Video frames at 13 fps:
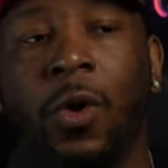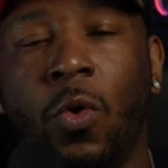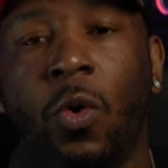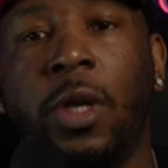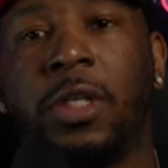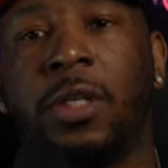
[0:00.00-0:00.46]

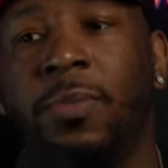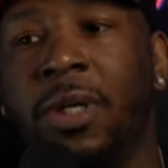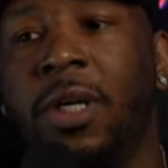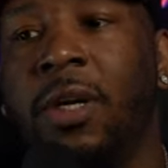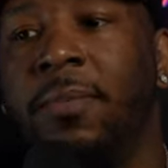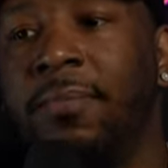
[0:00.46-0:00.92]
in order
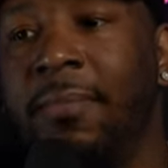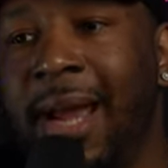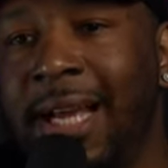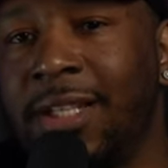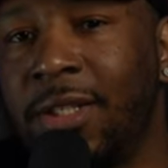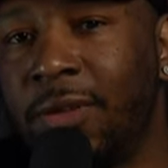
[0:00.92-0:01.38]
to
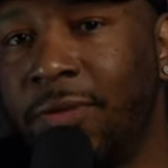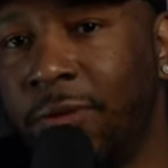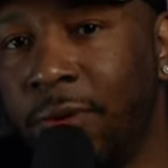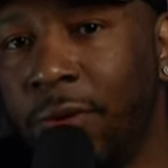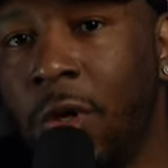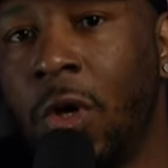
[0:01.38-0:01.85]
become
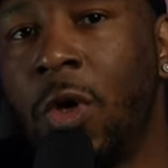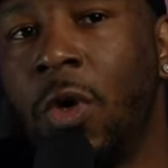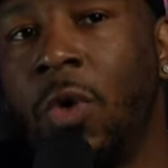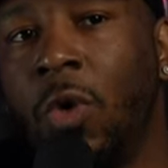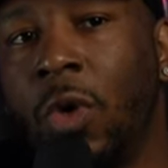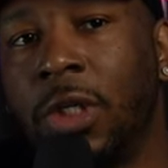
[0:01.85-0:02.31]
masterful
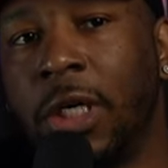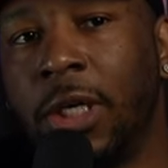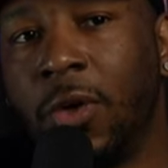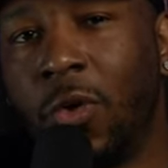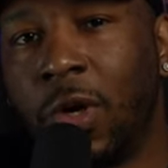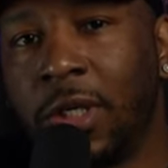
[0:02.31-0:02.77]
or
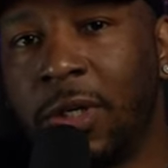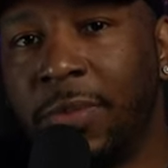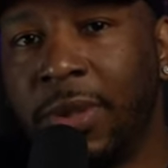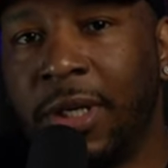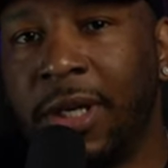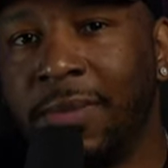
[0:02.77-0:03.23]
in order
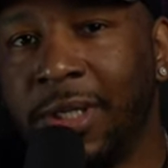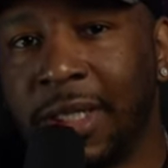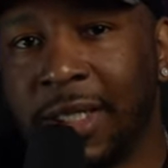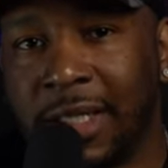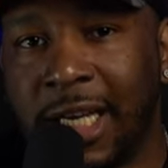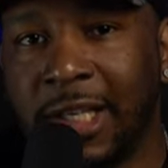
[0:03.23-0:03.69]
to
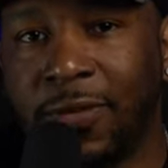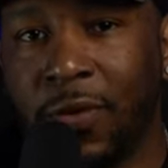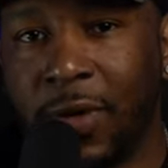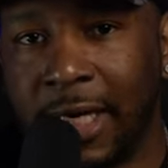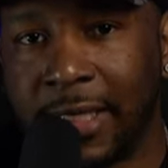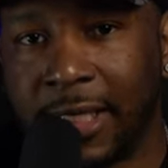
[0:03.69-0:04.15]
become
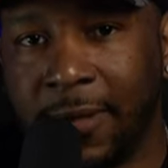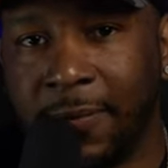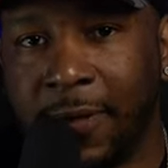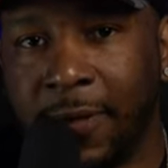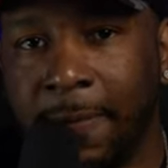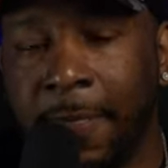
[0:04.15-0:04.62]
successful at
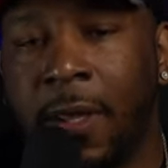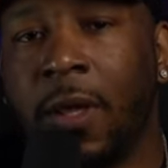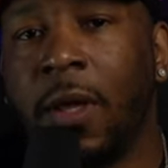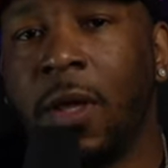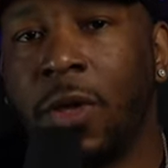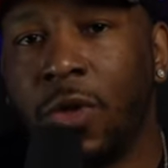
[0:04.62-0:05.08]
something
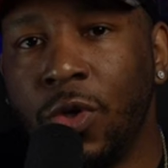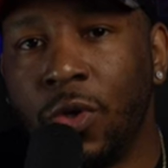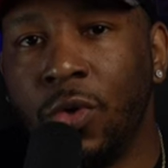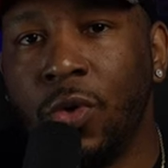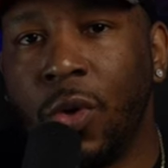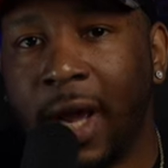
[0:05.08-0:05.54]

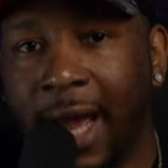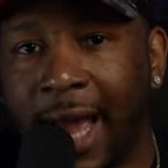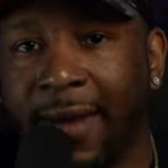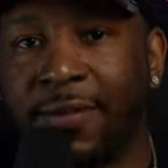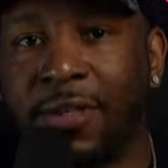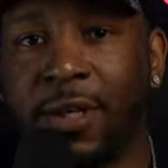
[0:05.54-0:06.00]
you
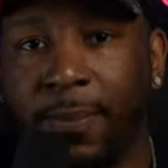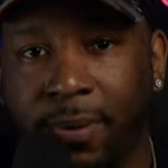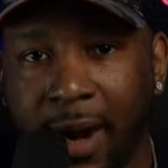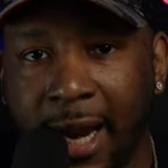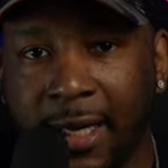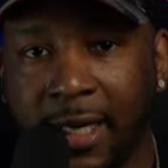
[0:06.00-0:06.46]
have
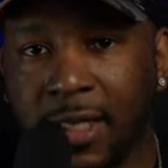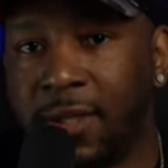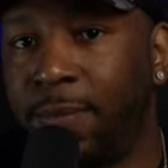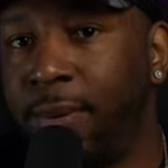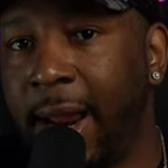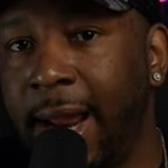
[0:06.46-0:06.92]
to
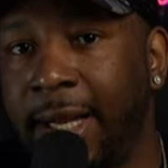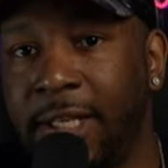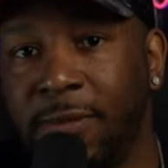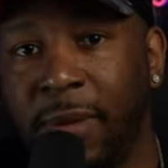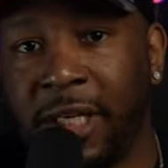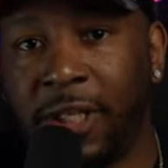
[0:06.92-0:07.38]
practice
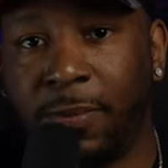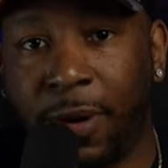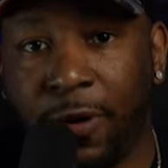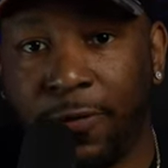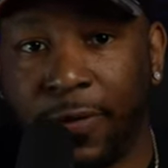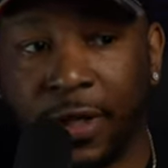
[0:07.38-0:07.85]
practice
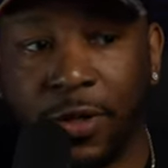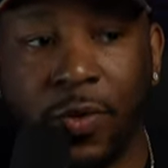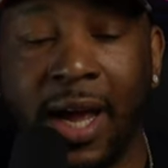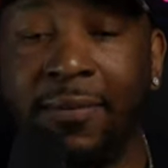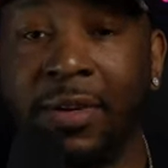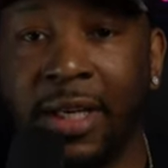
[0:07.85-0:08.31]
makes
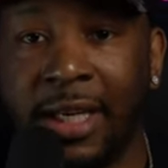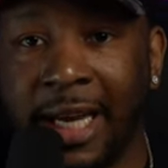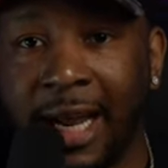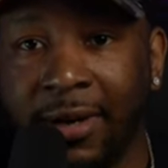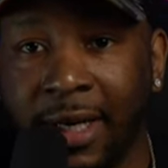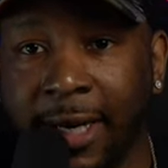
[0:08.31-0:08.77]
perfect you have to
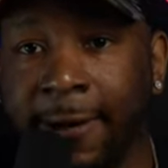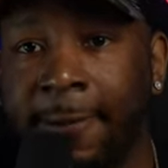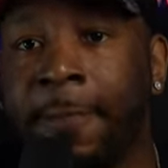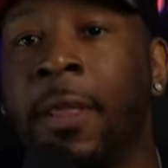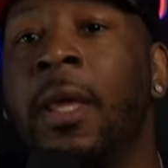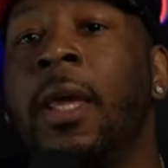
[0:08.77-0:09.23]
get out
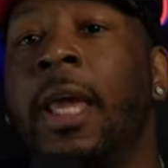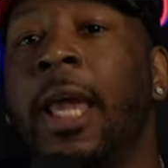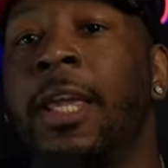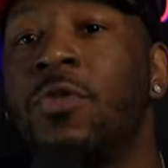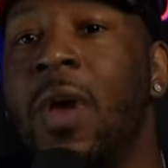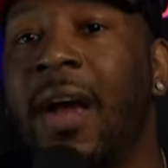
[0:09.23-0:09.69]
there
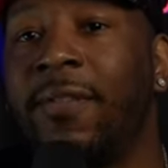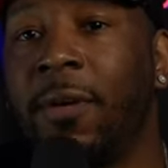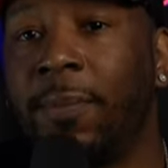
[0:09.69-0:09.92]
and you